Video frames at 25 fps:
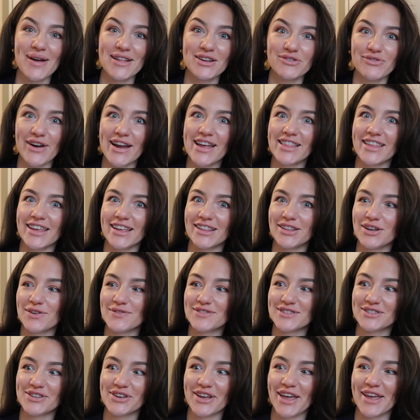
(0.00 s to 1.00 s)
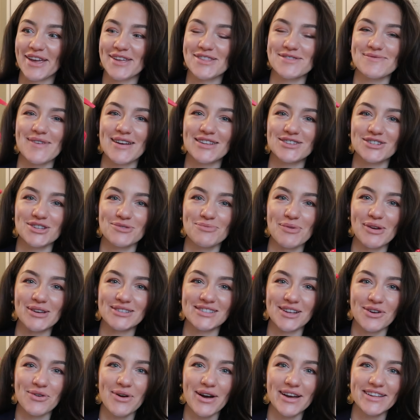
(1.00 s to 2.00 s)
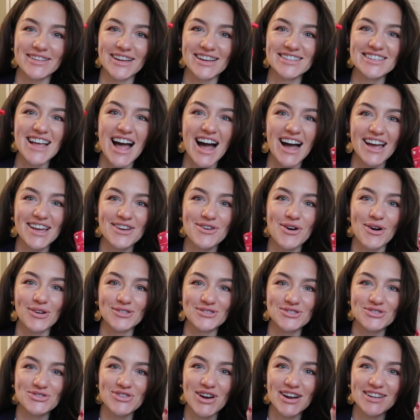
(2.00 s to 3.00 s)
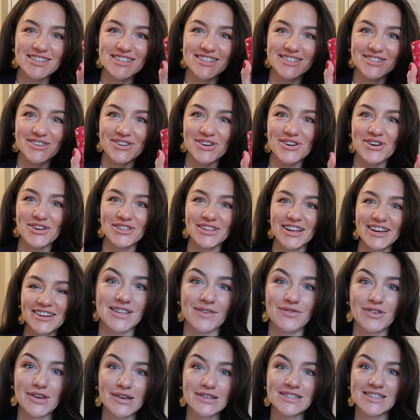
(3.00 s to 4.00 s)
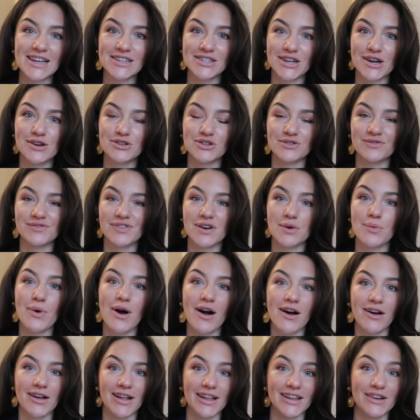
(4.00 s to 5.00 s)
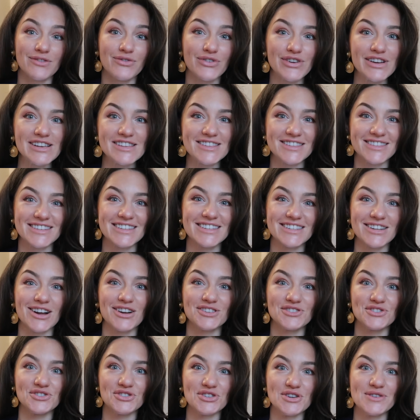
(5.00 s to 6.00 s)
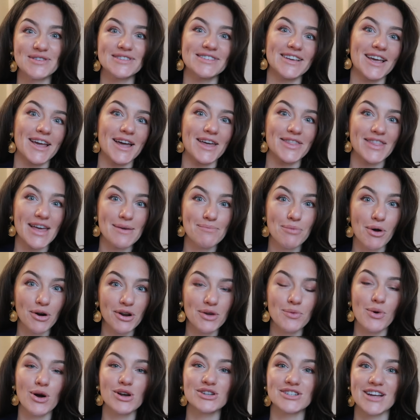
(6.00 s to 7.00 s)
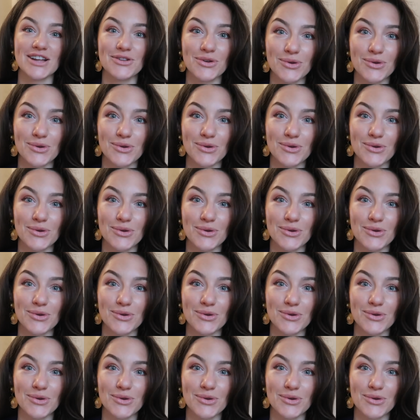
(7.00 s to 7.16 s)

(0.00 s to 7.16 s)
and Aurelia loves looking at them actually because they're quite a nice high contrast colour. So I've used their deodorant for a while, and I've recently started using their body wash and